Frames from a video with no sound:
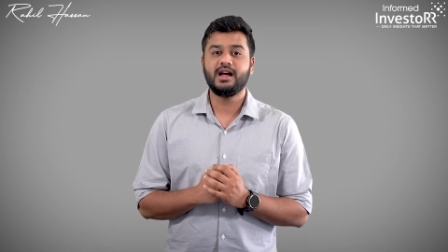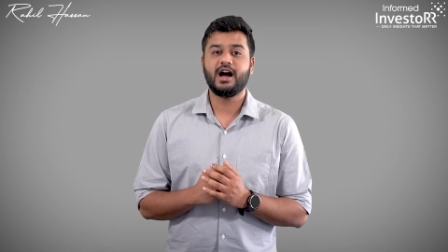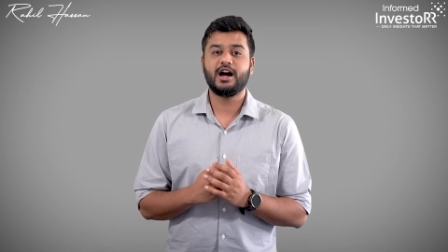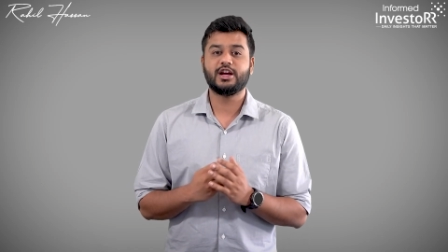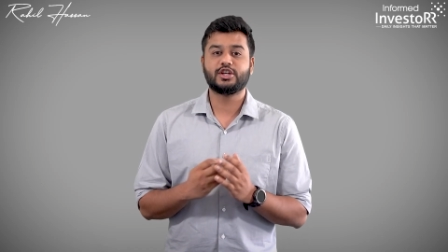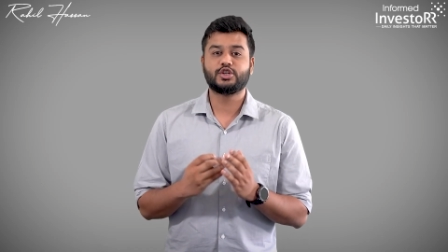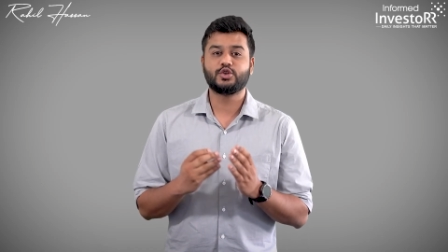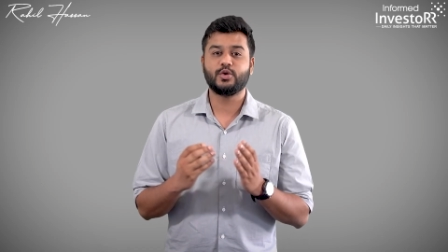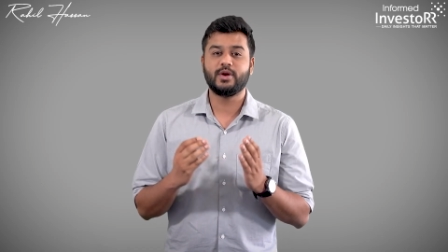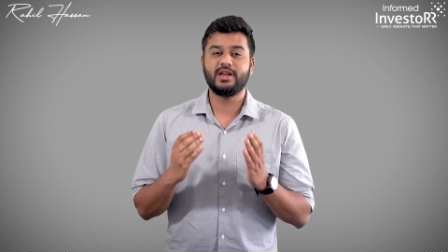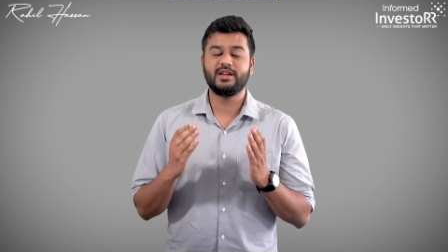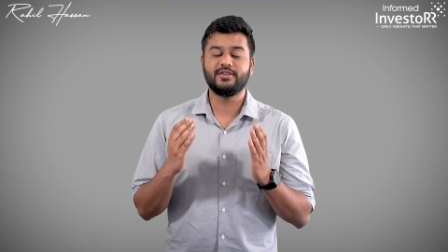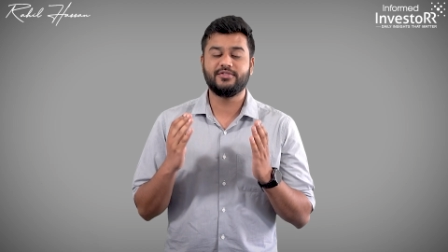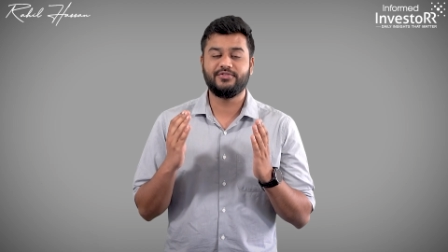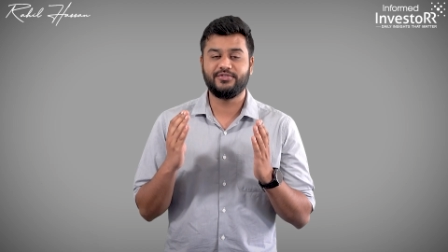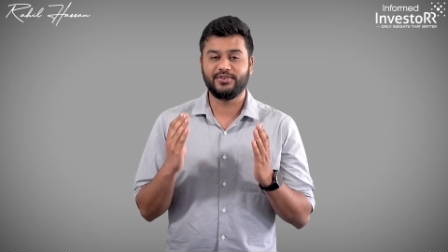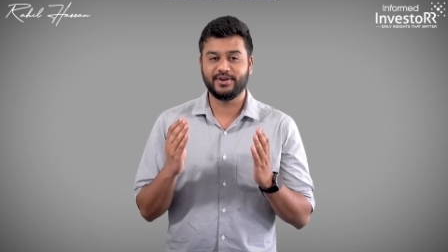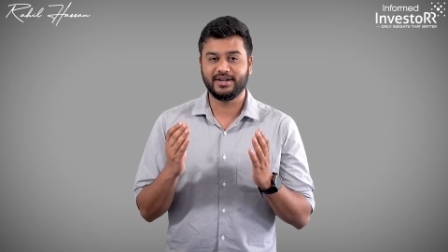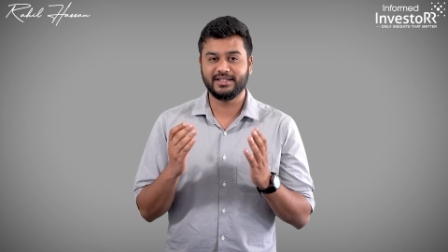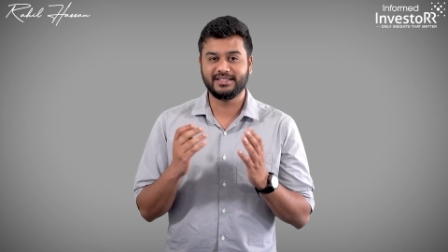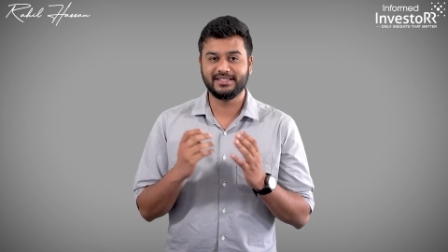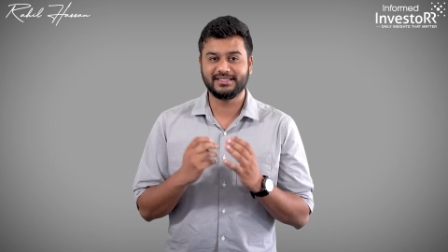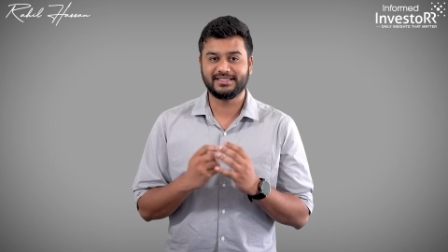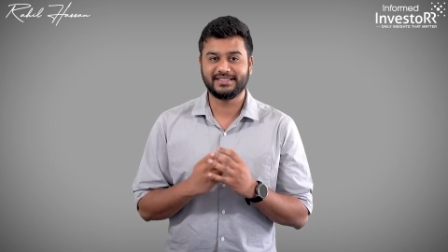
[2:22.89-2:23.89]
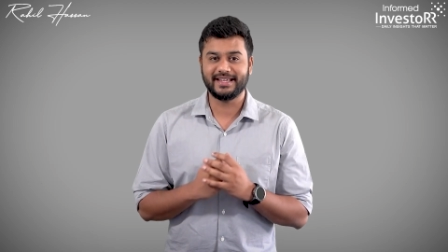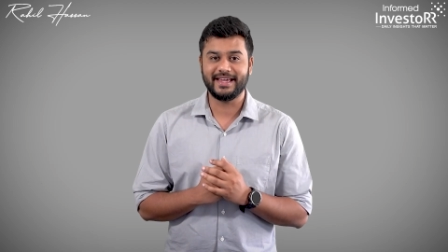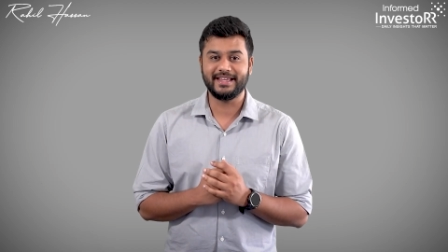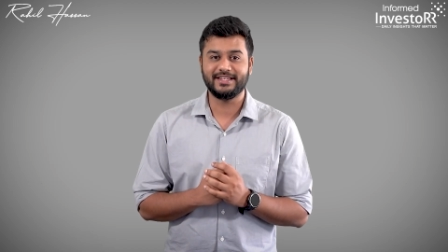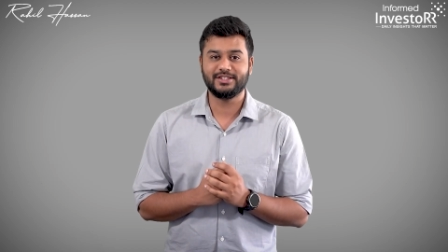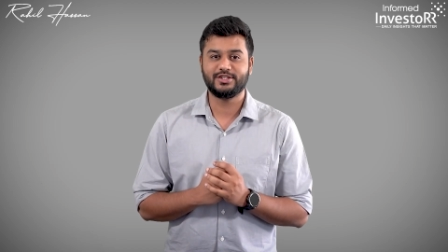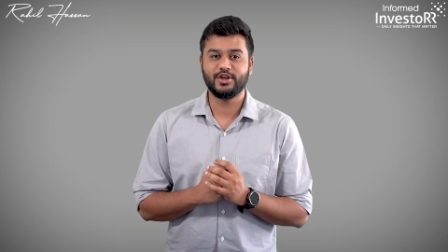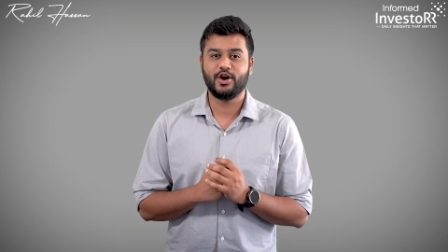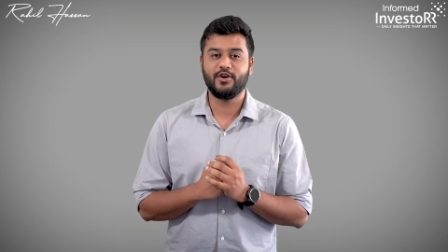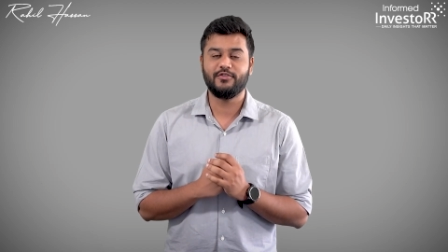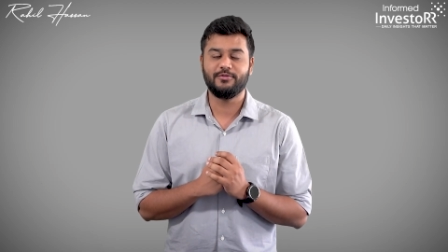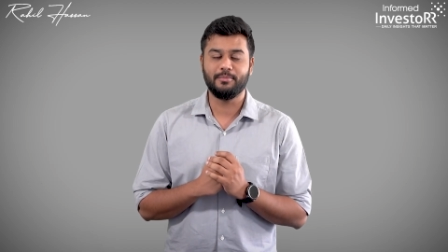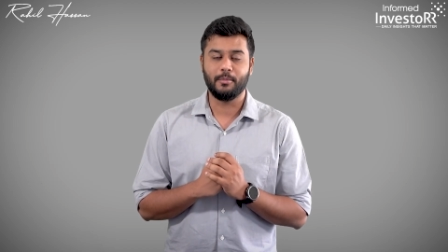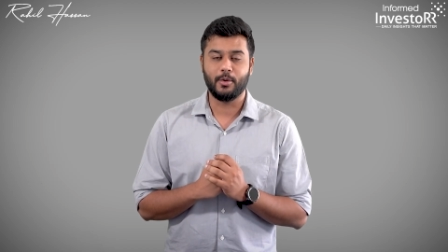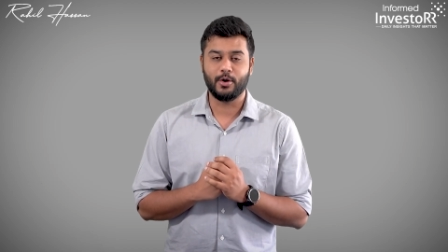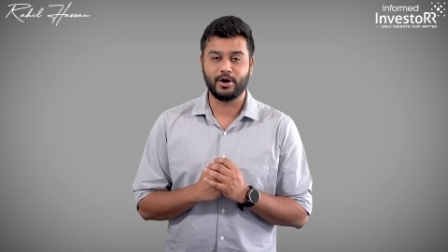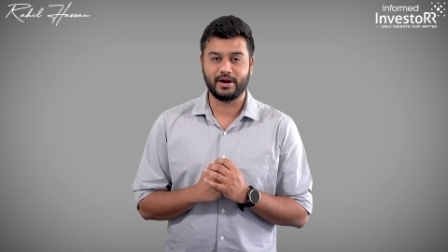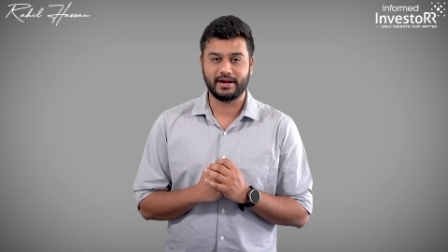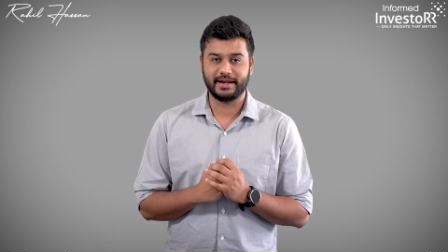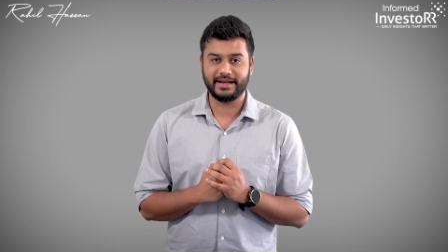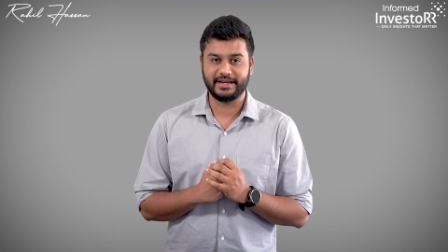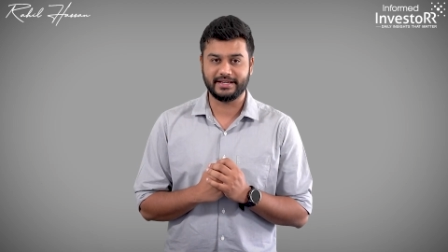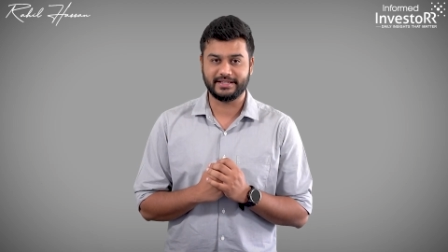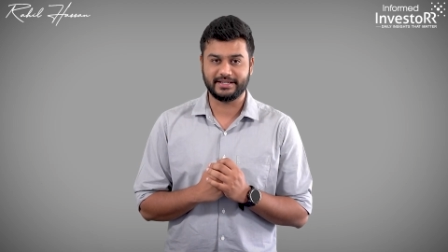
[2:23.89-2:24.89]
are showing further signs of
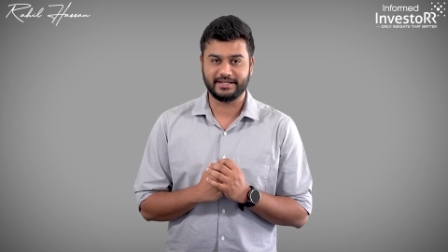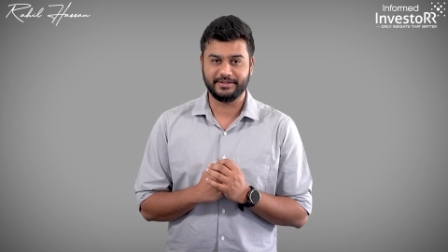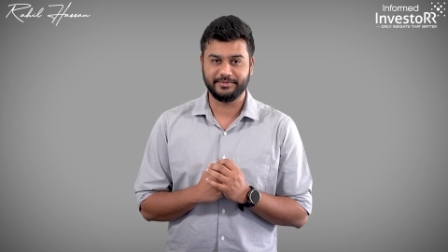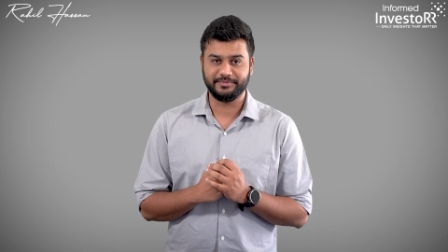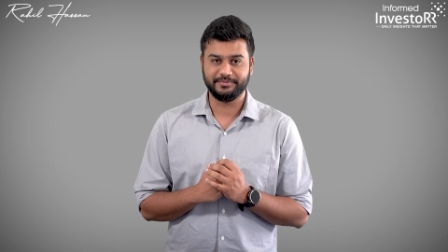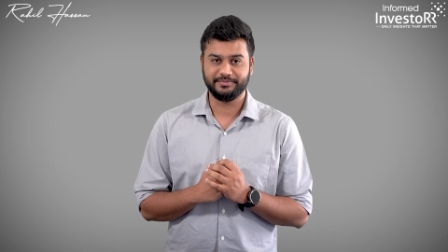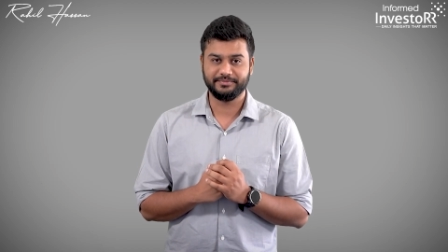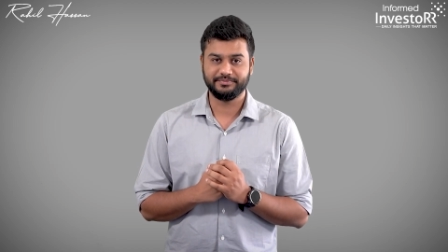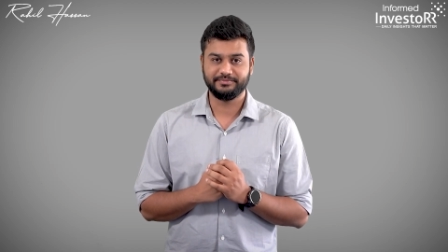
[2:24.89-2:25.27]
moderation.